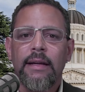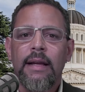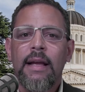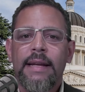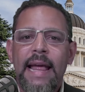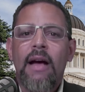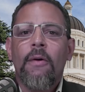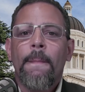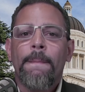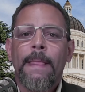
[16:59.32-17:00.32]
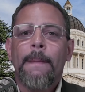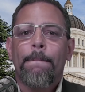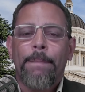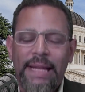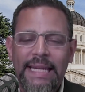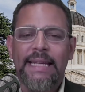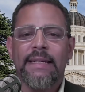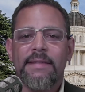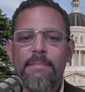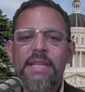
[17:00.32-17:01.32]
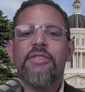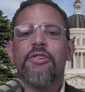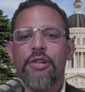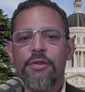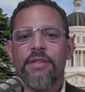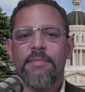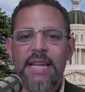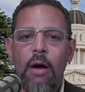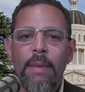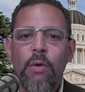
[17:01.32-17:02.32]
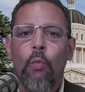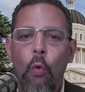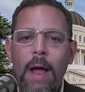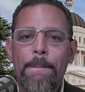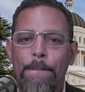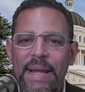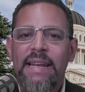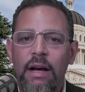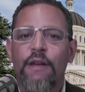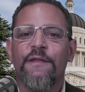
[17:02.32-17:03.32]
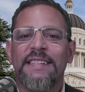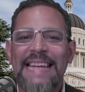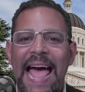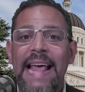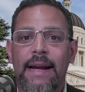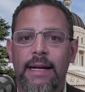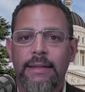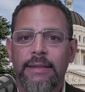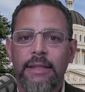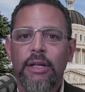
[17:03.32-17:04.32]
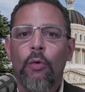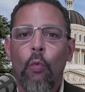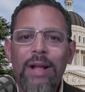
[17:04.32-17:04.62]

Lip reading: Now, please, Mr. Newsom, tell me what bit of data, what